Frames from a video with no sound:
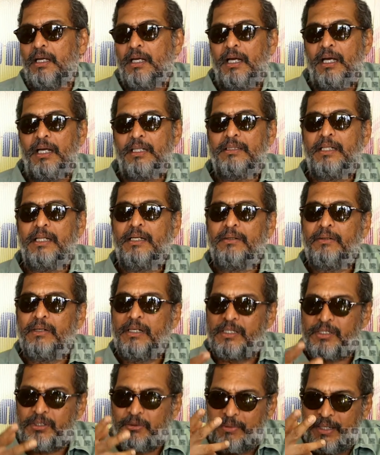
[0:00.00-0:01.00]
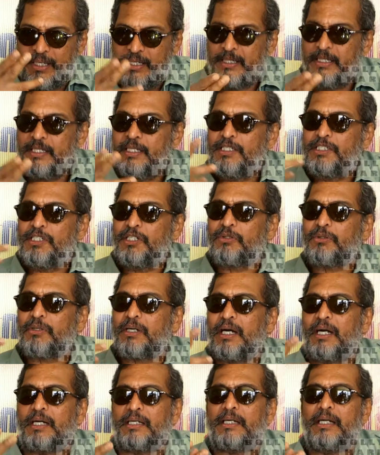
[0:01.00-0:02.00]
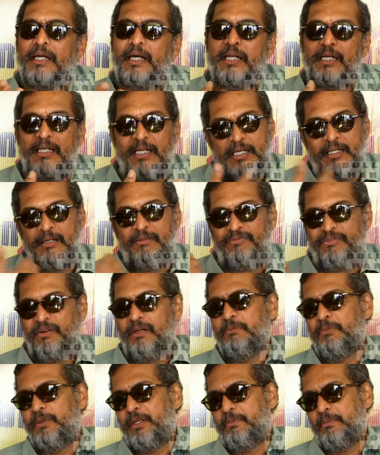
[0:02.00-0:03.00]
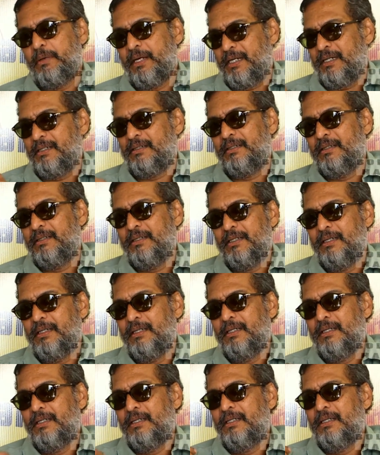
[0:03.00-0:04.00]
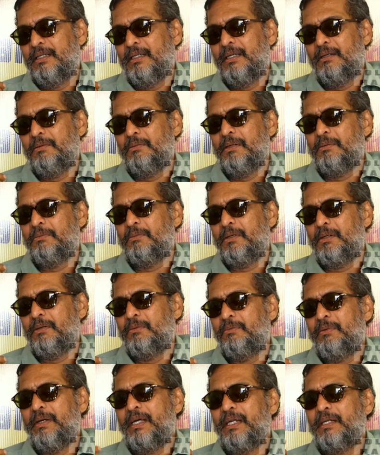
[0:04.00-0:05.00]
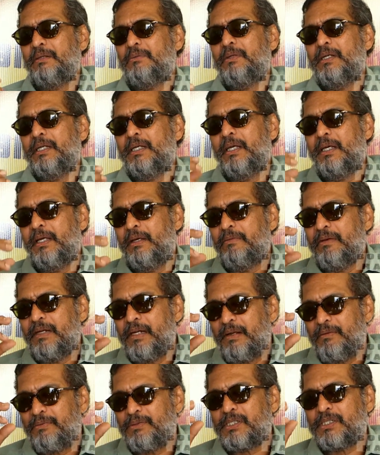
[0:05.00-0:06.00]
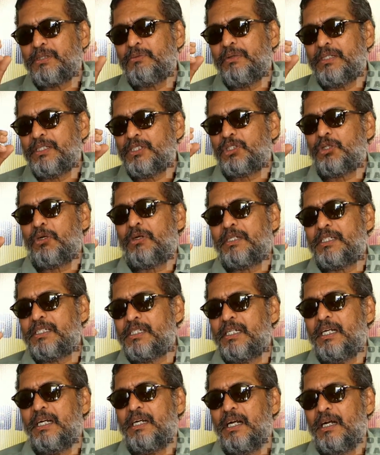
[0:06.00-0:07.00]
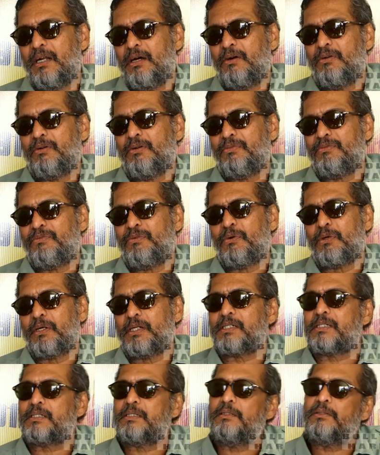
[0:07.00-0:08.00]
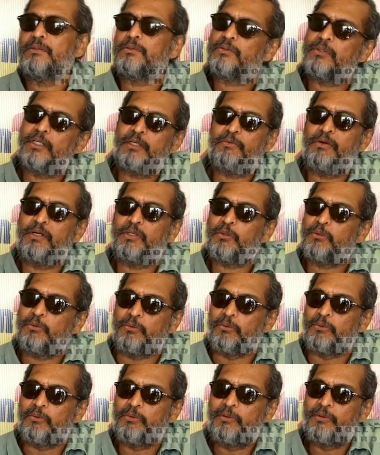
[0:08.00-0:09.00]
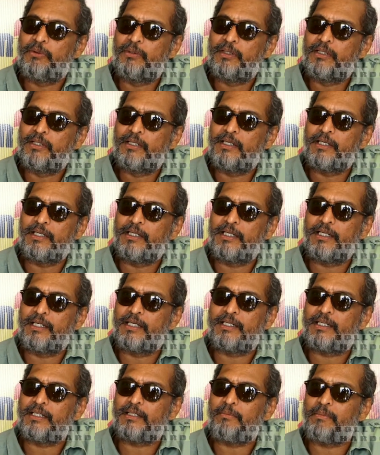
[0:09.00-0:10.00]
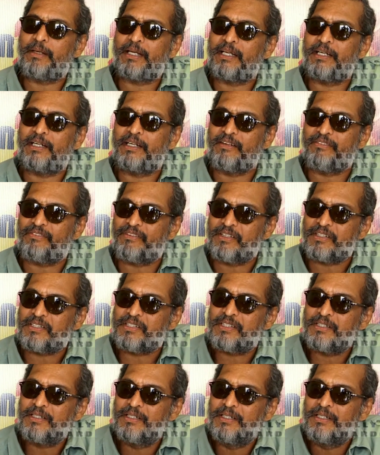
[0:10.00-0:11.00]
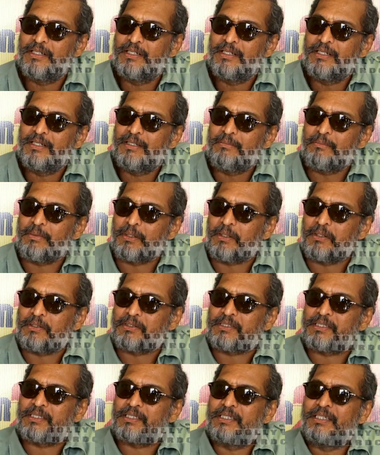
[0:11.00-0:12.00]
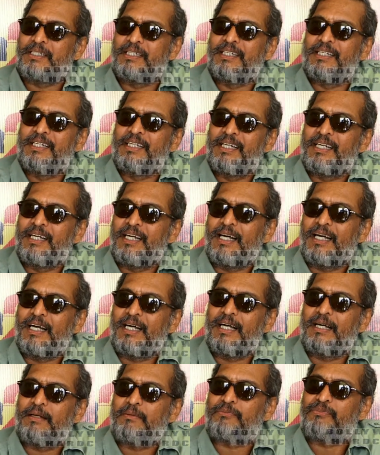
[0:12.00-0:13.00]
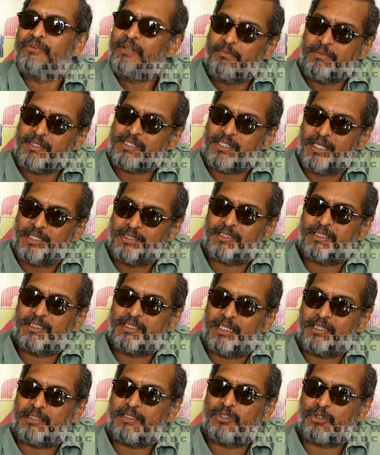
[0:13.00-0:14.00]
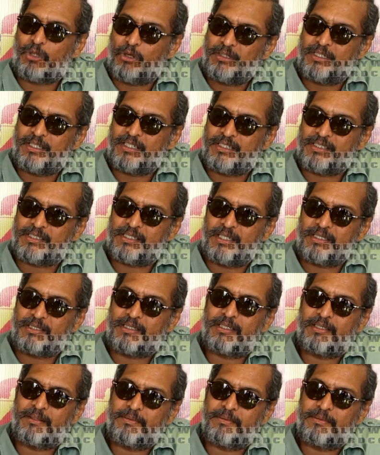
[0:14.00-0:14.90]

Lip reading: And then it's very easy to cut and kind of film we made. Where even if one shot is little out of focus, so it will do. It doesn't make any difference because film is such, that genre is such.